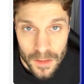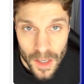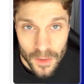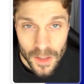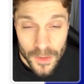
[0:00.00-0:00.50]

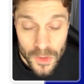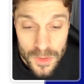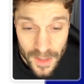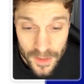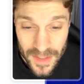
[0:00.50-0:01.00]
Now, a
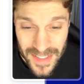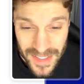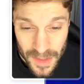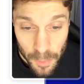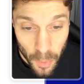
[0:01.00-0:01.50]
newsletter
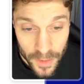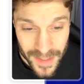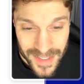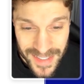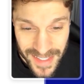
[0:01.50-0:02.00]
is
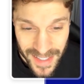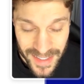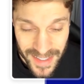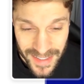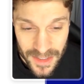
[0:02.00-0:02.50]
important to
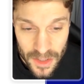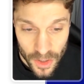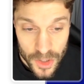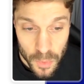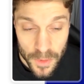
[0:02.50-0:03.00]
stay in
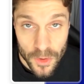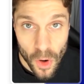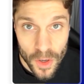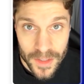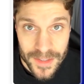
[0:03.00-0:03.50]
touch with your
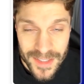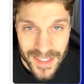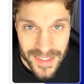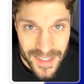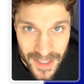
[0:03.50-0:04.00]
audience,
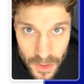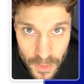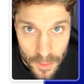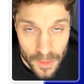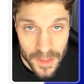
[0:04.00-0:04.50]

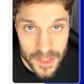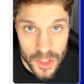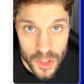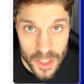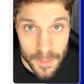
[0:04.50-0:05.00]
continue the
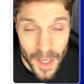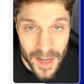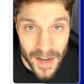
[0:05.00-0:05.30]
relationship,